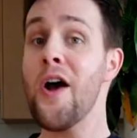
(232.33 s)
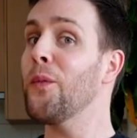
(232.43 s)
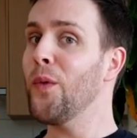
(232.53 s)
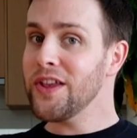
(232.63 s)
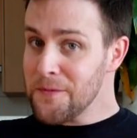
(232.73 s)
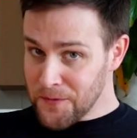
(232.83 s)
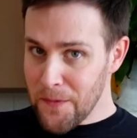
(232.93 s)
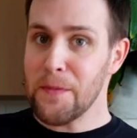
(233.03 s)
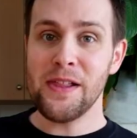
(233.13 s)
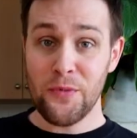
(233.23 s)
What you
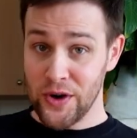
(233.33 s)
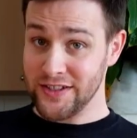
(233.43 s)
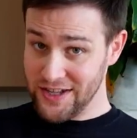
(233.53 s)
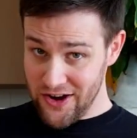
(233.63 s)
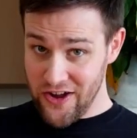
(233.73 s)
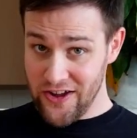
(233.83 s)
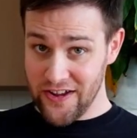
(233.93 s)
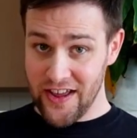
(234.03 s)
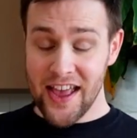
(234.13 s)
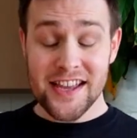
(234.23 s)
probably wanted to know
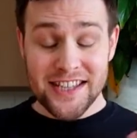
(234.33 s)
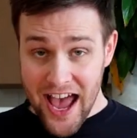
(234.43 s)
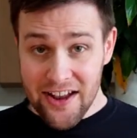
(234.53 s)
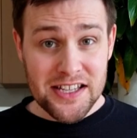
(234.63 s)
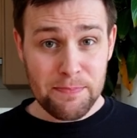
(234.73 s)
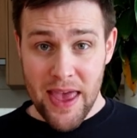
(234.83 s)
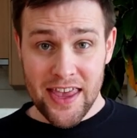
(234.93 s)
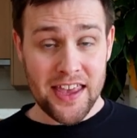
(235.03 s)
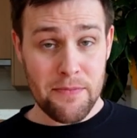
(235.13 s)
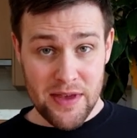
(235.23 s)
is, how does
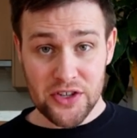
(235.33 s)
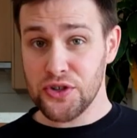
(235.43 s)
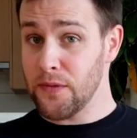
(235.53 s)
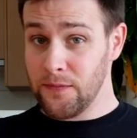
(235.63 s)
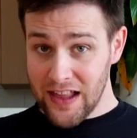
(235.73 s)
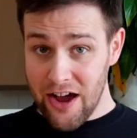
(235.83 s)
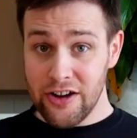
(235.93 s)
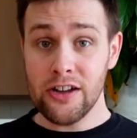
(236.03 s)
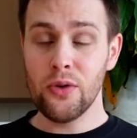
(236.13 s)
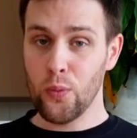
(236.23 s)
baking a mixture of
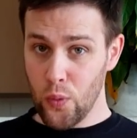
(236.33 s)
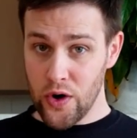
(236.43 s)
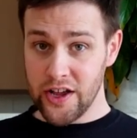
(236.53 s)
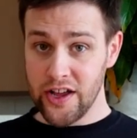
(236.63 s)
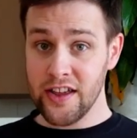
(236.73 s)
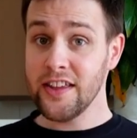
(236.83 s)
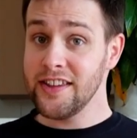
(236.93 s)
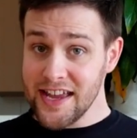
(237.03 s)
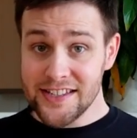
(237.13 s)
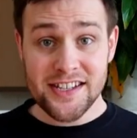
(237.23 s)
flour, water,
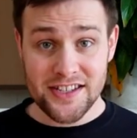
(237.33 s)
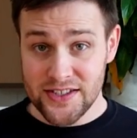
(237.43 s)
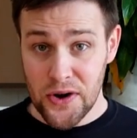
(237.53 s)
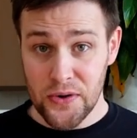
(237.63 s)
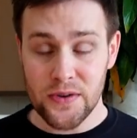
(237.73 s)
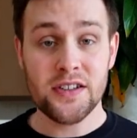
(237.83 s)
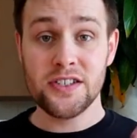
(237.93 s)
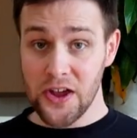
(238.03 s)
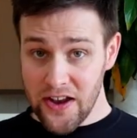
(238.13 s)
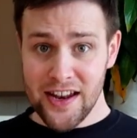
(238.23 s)
yeast and salt
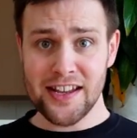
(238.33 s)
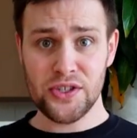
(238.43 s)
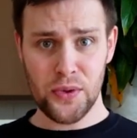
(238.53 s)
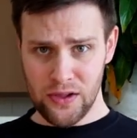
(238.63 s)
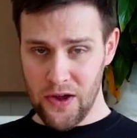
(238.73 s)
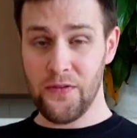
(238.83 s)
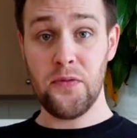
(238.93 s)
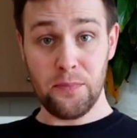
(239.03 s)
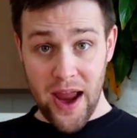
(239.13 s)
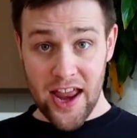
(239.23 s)
turn it into a loaf
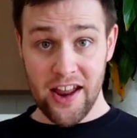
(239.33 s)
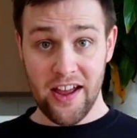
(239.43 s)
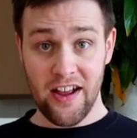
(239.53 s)
of bread?